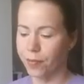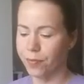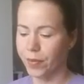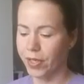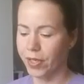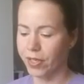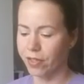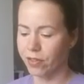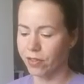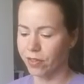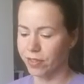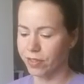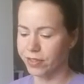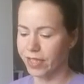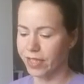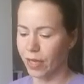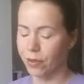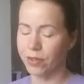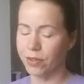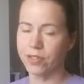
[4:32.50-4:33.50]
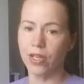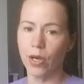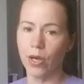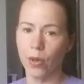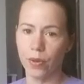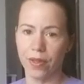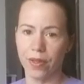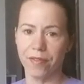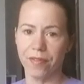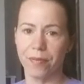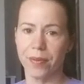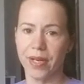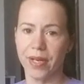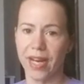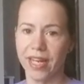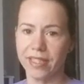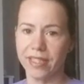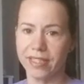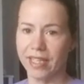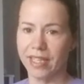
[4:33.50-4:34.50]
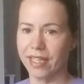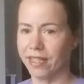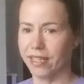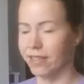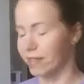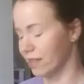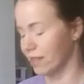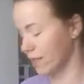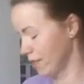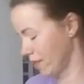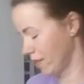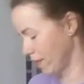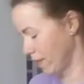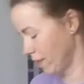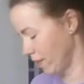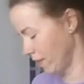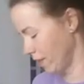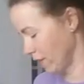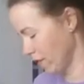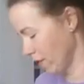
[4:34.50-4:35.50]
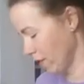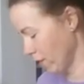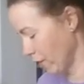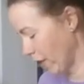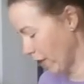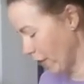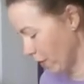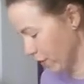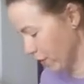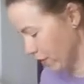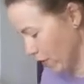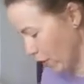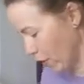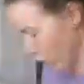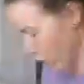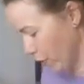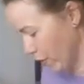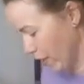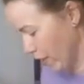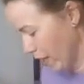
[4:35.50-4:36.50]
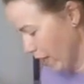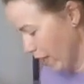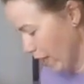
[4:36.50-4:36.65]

married girls how to sew. They've been asking to learn how to sew.